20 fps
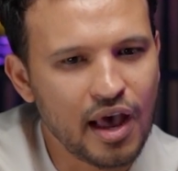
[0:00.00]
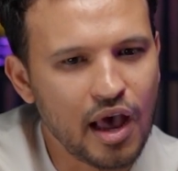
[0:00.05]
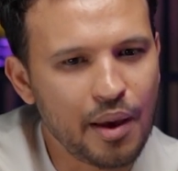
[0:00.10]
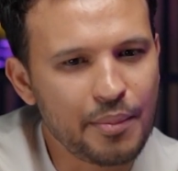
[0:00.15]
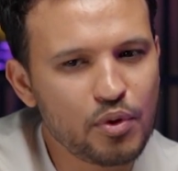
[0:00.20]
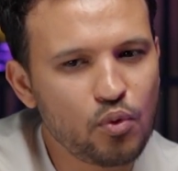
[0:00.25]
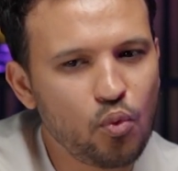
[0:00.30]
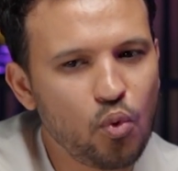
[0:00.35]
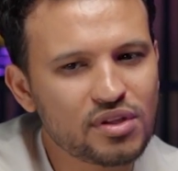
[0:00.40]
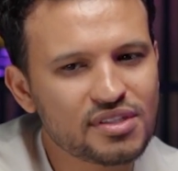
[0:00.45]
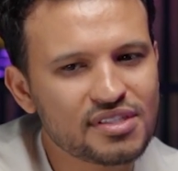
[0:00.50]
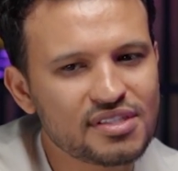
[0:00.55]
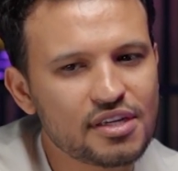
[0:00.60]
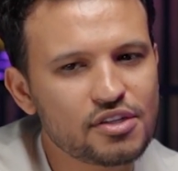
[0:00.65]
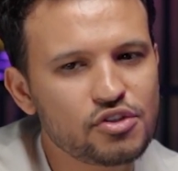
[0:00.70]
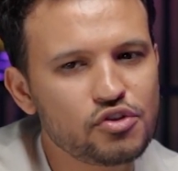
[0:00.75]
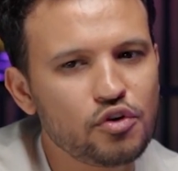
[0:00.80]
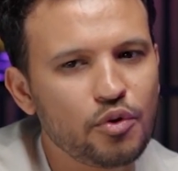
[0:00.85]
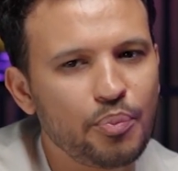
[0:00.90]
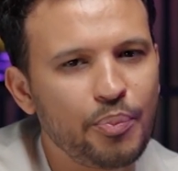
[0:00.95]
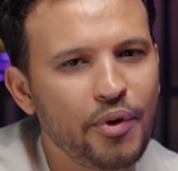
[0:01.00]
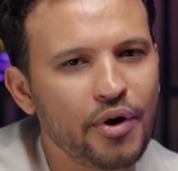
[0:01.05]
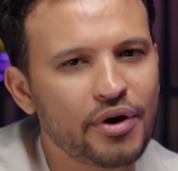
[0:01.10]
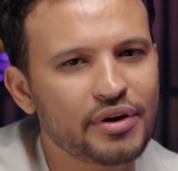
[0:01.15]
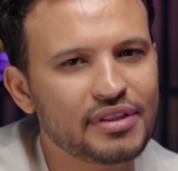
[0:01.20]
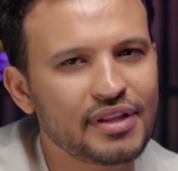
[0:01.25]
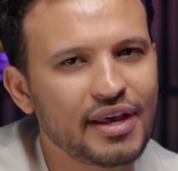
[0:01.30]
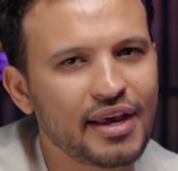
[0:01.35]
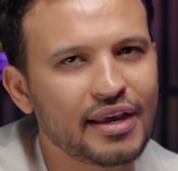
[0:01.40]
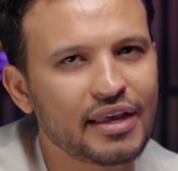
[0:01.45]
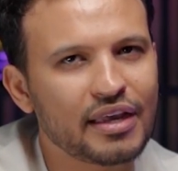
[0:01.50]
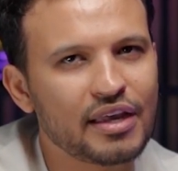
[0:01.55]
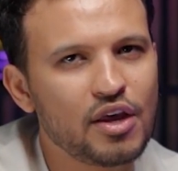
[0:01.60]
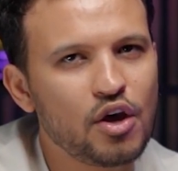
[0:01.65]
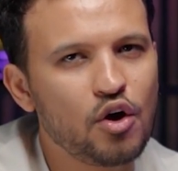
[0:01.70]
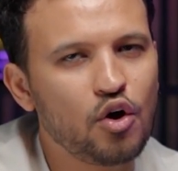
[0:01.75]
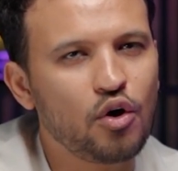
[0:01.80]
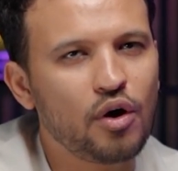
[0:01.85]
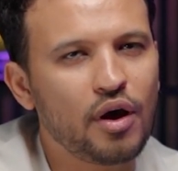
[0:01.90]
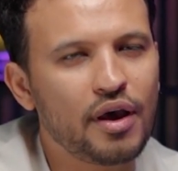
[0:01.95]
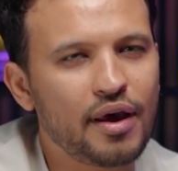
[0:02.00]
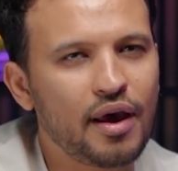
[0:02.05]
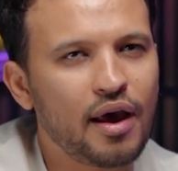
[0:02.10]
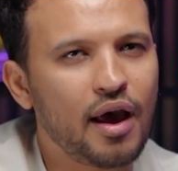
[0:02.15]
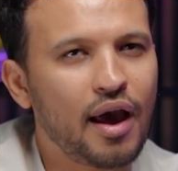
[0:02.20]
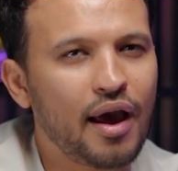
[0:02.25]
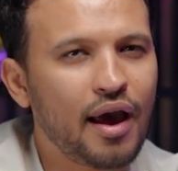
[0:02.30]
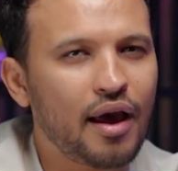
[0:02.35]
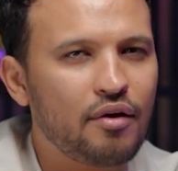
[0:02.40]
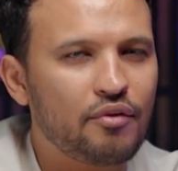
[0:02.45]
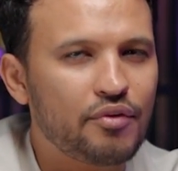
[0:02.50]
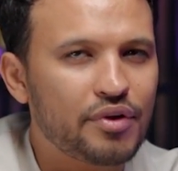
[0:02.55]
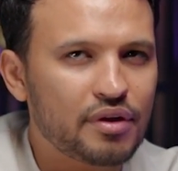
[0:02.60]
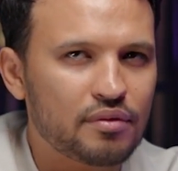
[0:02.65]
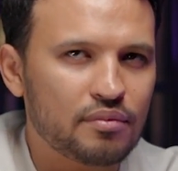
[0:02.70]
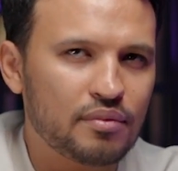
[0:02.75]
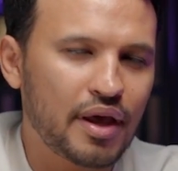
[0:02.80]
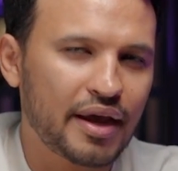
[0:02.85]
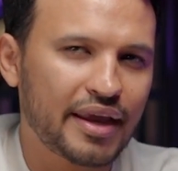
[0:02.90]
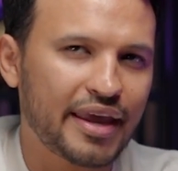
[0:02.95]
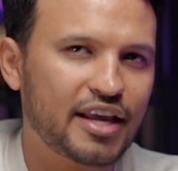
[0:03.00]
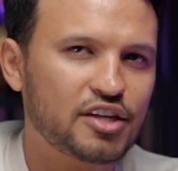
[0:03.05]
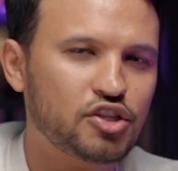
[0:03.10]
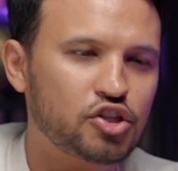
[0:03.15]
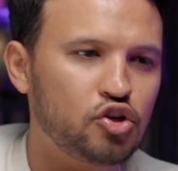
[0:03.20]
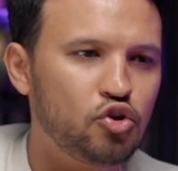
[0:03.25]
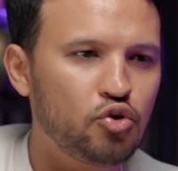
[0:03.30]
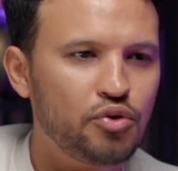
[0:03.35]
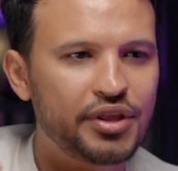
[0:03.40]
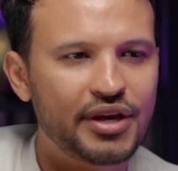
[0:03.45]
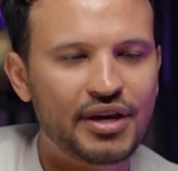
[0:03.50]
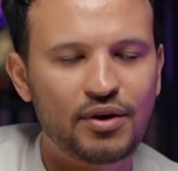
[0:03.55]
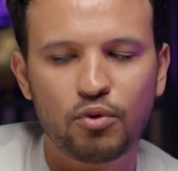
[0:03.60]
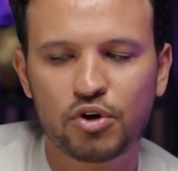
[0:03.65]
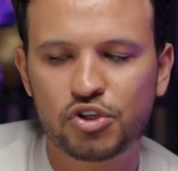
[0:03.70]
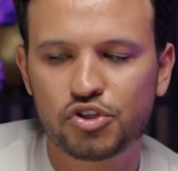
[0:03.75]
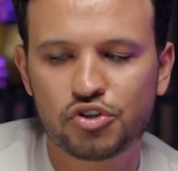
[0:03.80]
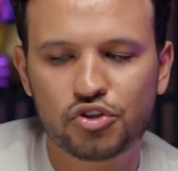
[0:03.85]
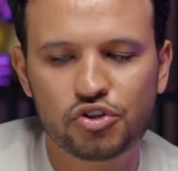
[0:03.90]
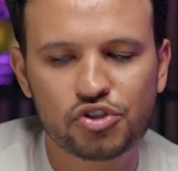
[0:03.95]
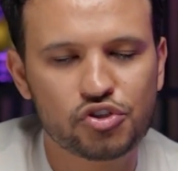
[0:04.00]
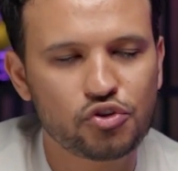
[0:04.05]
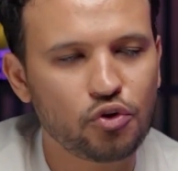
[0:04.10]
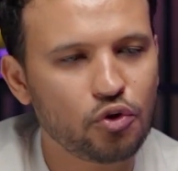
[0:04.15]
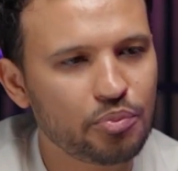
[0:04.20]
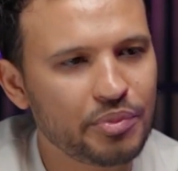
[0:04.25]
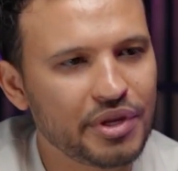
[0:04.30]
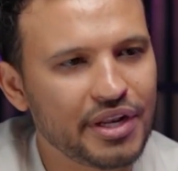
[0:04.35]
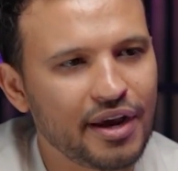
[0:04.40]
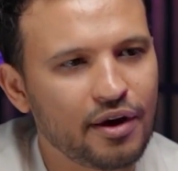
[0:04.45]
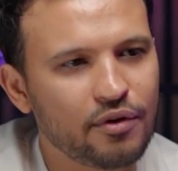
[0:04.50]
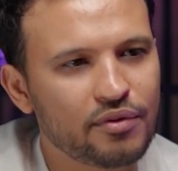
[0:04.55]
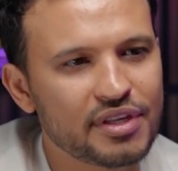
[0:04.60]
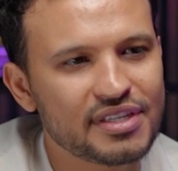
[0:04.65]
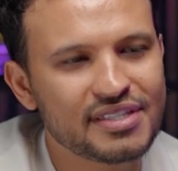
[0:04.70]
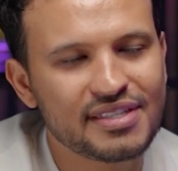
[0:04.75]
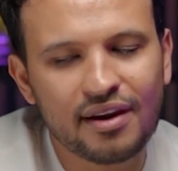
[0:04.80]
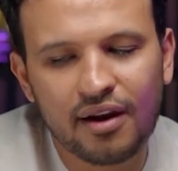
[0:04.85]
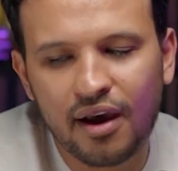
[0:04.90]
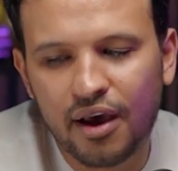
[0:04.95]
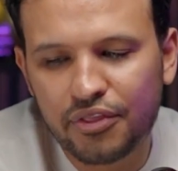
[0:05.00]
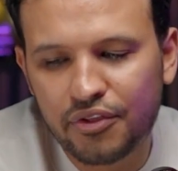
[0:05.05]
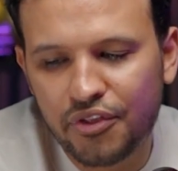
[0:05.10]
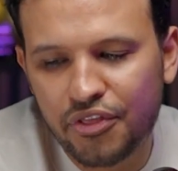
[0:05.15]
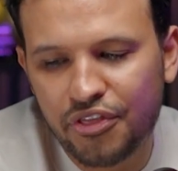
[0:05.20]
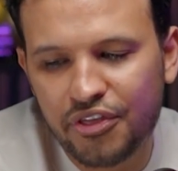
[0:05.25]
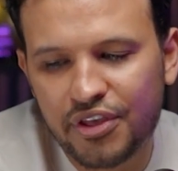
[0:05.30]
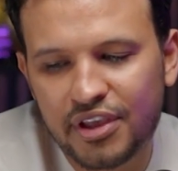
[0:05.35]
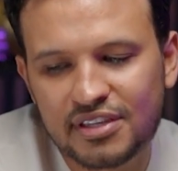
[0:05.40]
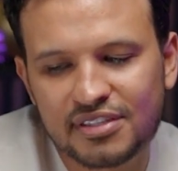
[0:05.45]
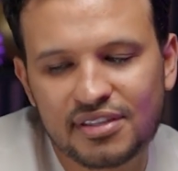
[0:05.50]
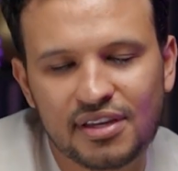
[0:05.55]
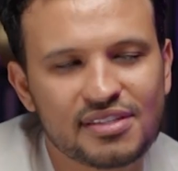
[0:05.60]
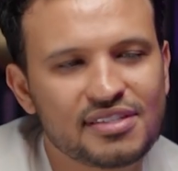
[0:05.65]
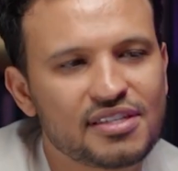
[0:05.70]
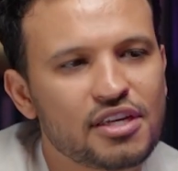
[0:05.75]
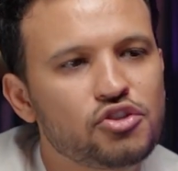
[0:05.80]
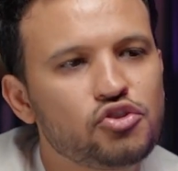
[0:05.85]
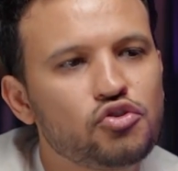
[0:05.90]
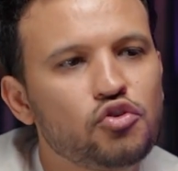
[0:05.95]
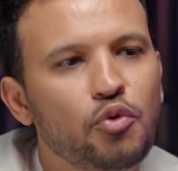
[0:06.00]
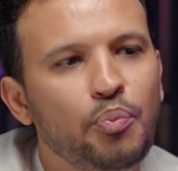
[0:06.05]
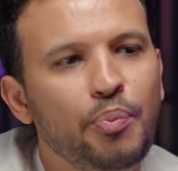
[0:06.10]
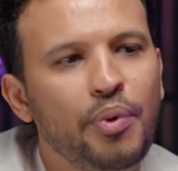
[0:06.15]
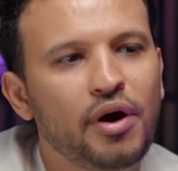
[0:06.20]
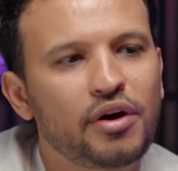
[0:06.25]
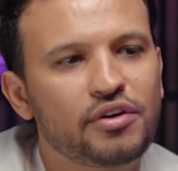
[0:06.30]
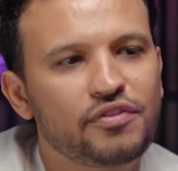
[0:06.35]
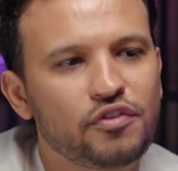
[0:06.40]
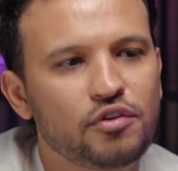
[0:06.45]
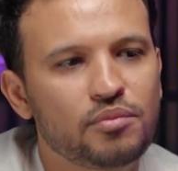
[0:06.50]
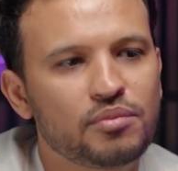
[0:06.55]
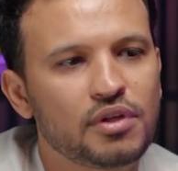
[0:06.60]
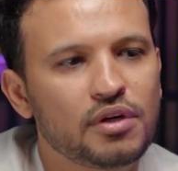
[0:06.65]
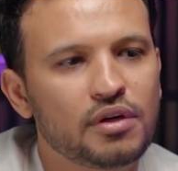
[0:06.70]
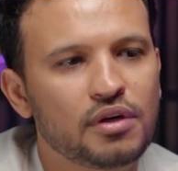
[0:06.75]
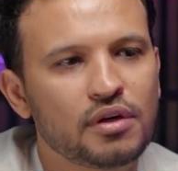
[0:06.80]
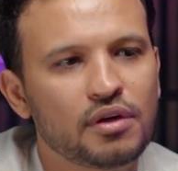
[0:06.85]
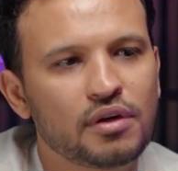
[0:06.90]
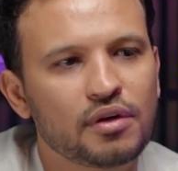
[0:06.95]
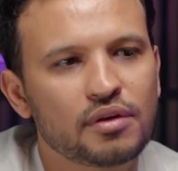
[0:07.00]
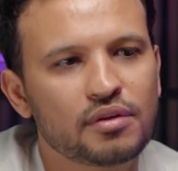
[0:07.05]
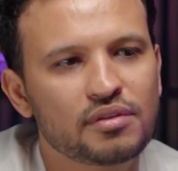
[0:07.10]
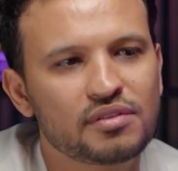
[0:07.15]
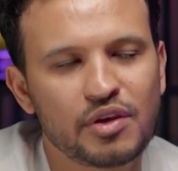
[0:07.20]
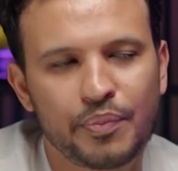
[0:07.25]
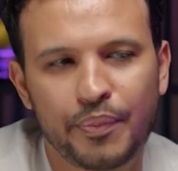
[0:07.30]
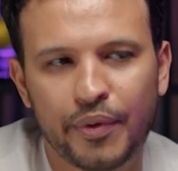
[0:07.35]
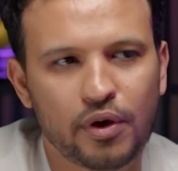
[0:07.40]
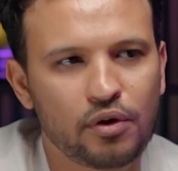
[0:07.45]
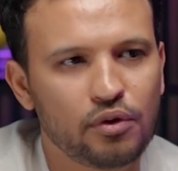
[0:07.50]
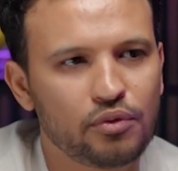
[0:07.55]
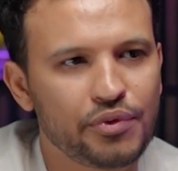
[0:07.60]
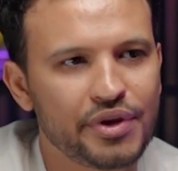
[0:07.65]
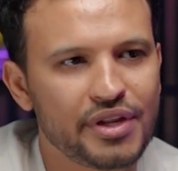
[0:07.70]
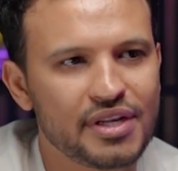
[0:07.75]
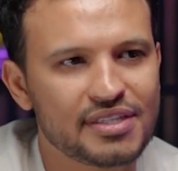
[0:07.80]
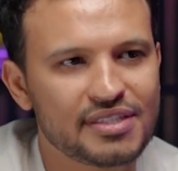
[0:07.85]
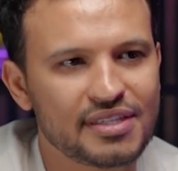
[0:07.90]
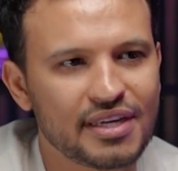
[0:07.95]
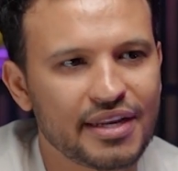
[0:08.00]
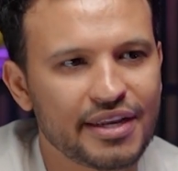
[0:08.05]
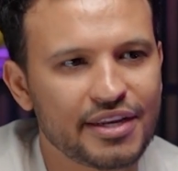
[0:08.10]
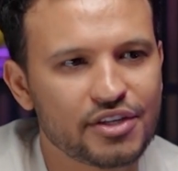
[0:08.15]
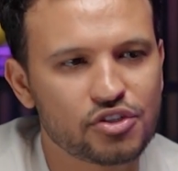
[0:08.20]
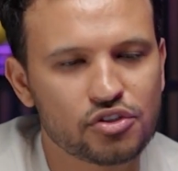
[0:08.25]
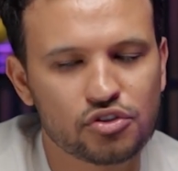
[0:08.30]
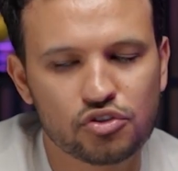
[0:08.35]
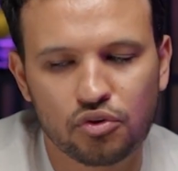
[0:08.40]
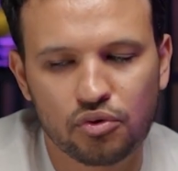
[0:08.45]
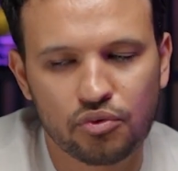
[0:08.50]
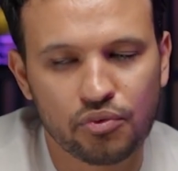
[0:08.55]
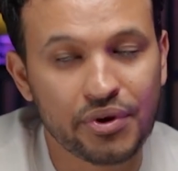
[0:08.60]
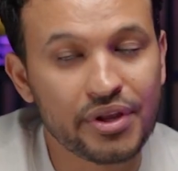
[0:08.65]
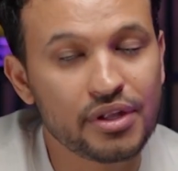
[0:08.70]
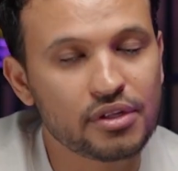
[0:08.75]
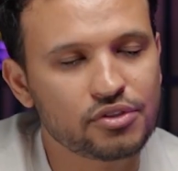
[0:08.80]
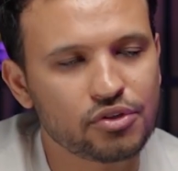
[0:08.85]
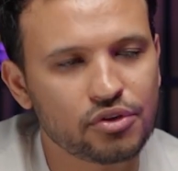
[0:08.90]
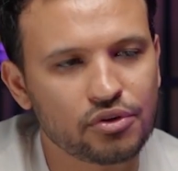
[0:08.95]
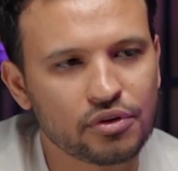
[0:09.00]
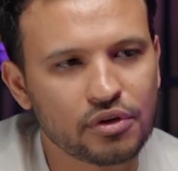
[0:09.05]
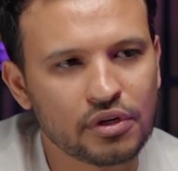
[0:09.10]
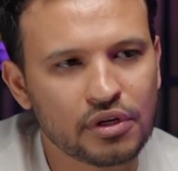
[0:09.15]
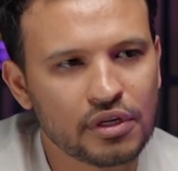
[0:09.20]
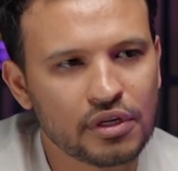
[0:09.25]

I mean, what sets you apart? Like excluding what you just told me now, is there other things that set you apart from the typical real estate agent or realtor?